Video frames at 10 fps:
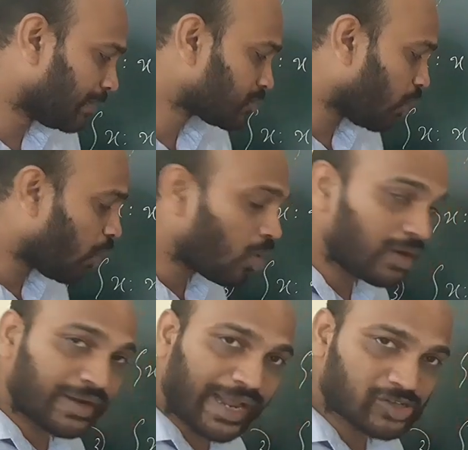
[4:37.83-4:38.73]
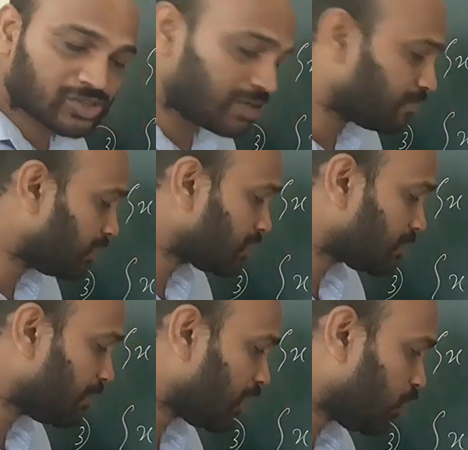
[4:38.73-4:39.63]
That means all natural
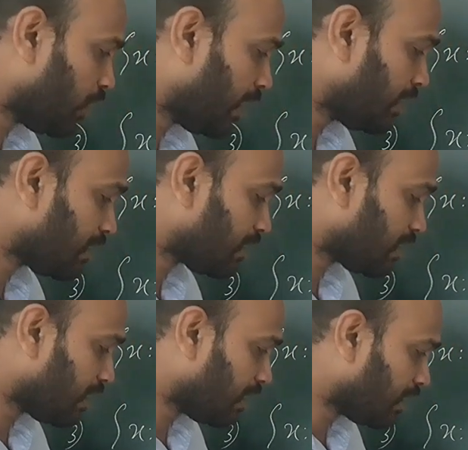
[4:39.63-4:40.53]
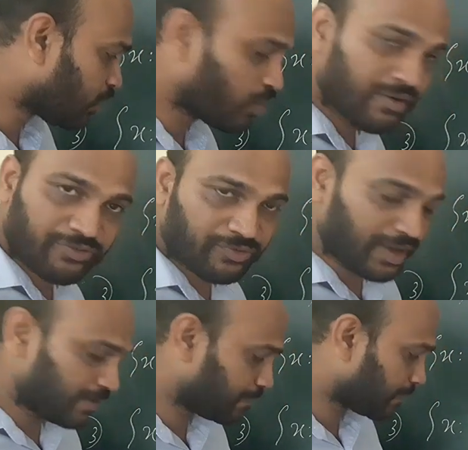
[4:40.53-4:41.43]
numbers between 2 and
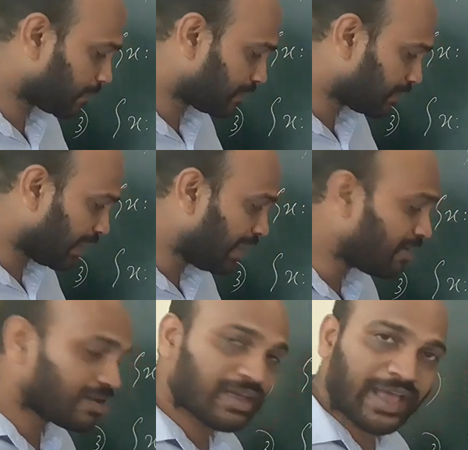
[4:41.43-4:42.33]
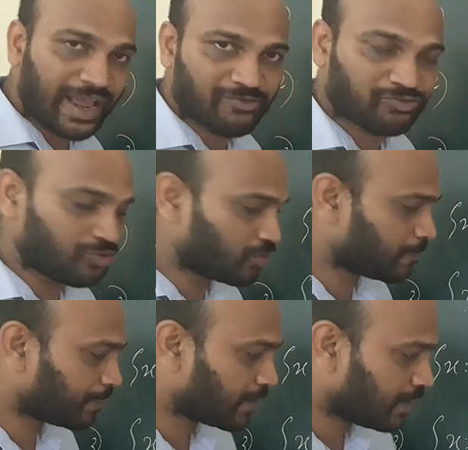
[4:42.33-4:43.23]
5, 3 and
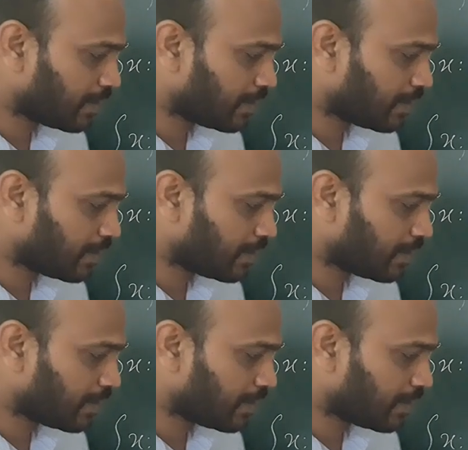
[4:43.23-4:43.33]
4.